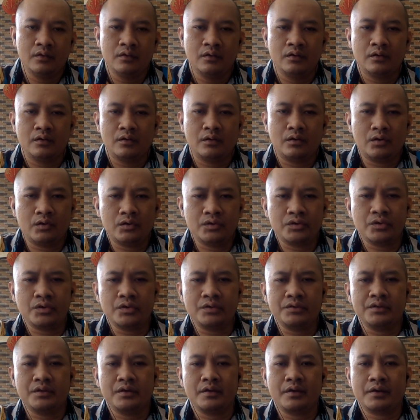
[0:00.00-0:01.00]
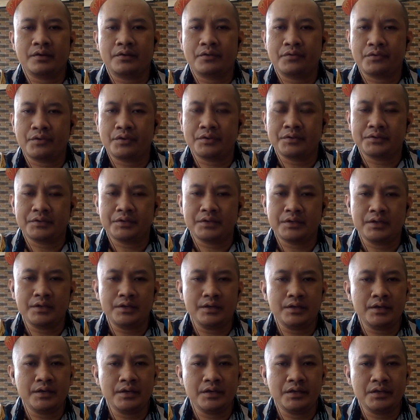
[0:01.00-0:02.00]
Although the accuracy
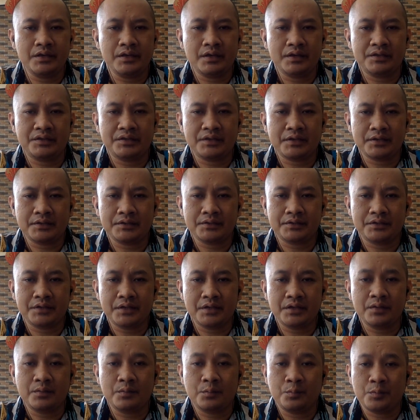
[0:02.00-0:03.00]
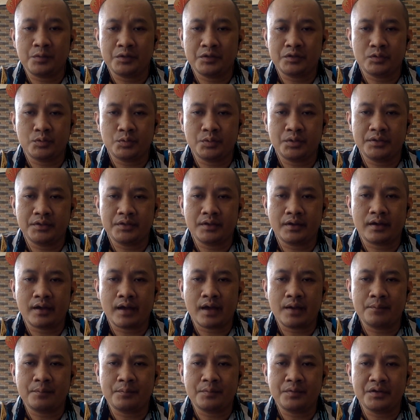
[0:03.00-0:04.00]
in adjusting between the
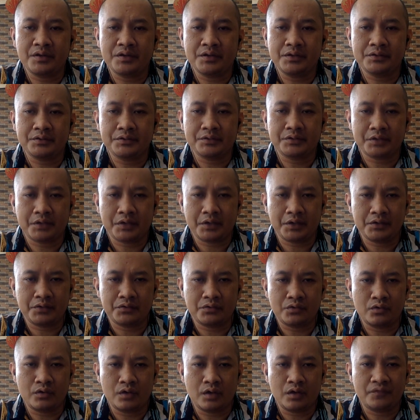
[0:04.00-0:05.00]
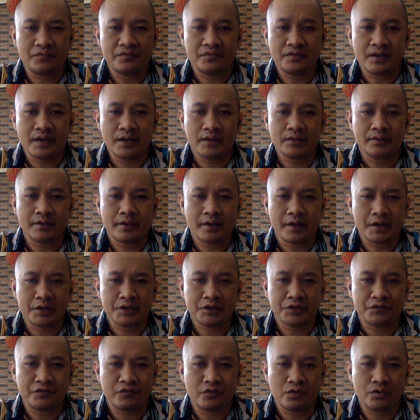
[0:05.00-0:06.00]
company's schedule of net
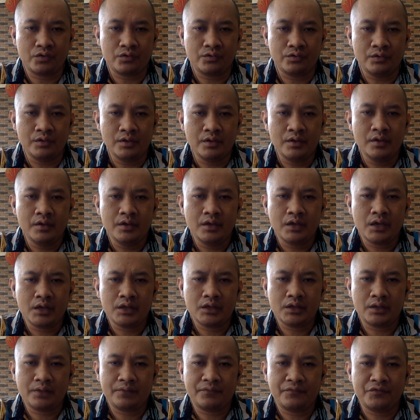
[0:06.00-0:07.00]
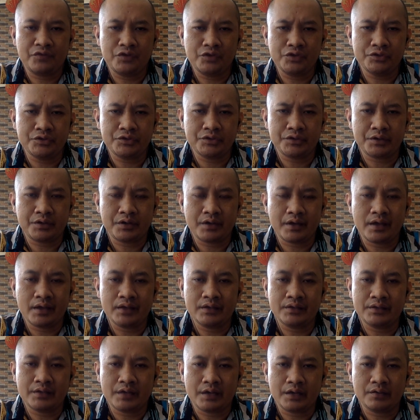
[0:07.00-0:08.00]
cash flow in the future
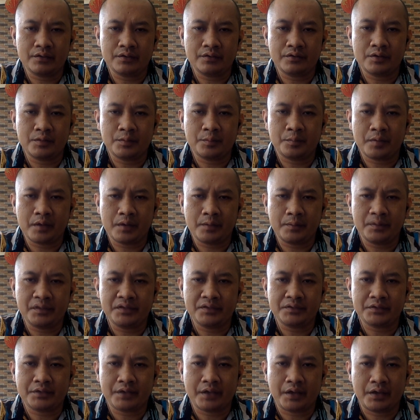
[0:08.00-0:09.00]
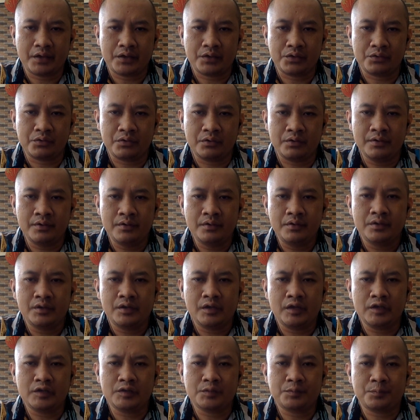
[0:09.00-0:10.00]
and that repayment schedule
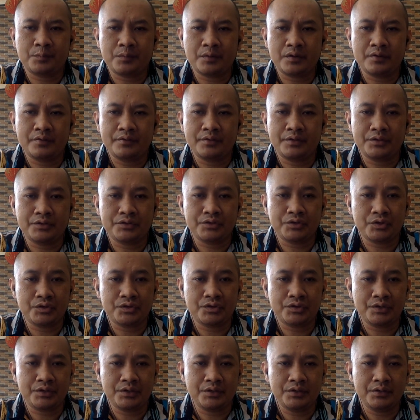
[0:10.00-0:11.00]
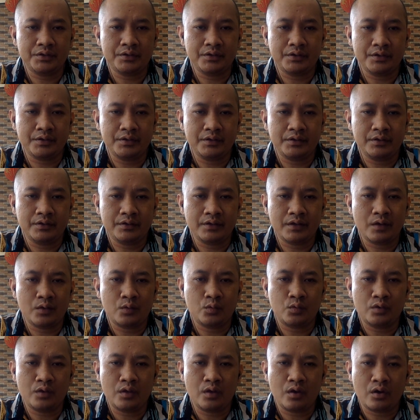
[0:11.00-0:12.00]
is per the certainty that
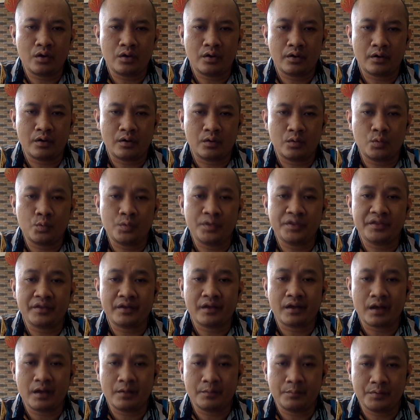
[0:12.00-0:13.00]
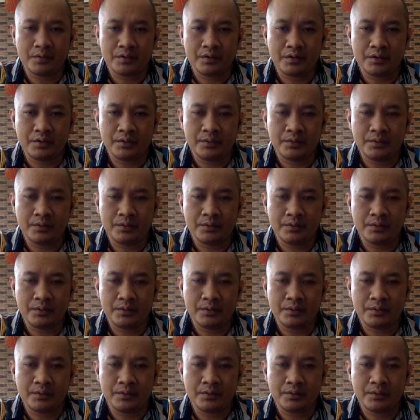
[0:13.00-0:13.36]
will occur with the company,